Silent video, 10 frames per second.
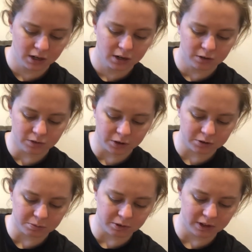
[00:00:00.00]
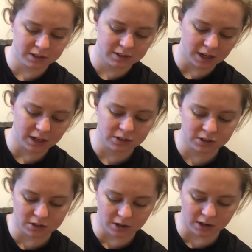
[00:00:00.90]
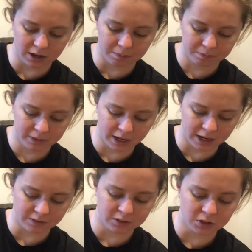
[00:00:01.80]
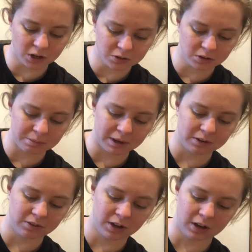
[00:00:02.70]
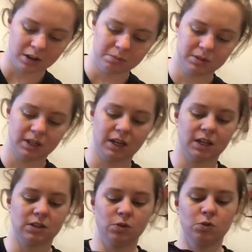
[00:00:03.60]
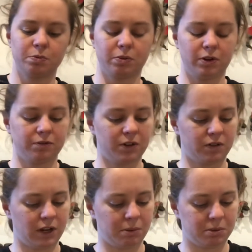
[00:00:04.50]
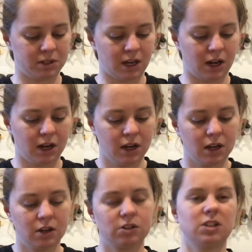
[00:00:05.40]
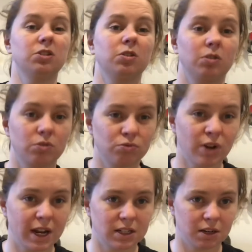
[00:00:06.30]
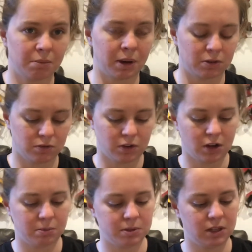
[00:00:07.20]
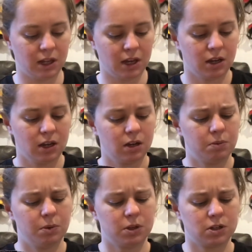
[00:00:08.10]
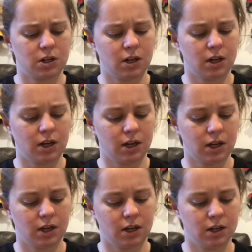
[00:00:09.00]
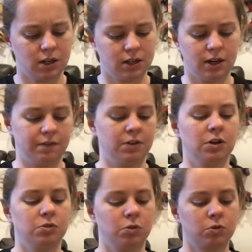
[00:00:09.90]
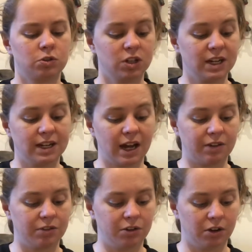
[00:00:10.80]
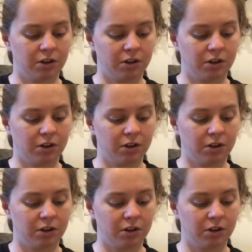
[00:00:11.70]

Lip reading: rosemary, sage, thyme, and the total amount of herbs is 0.15%. So it's not a great amount of herbs in there, which I didn't even know dogs could eat lavender.